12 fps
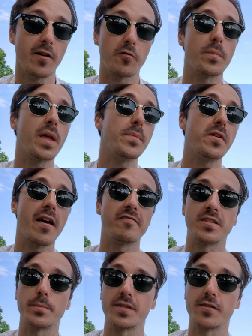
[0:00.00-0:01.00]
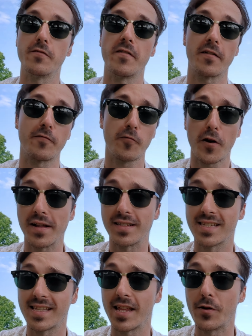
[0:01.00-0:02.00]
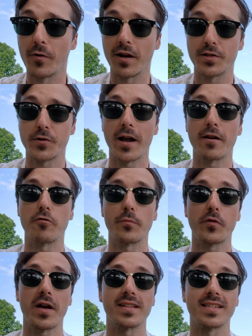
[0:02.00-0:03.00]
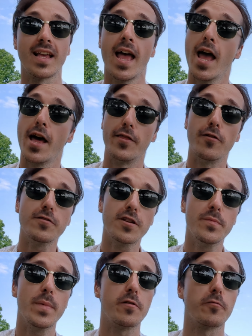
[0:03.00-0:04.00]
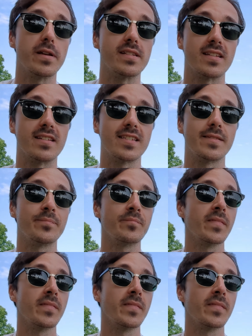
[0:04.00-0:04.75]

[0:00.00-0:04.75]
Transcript: or maybe you have some Slovak friends that you want to try to impress. Those could be reasons.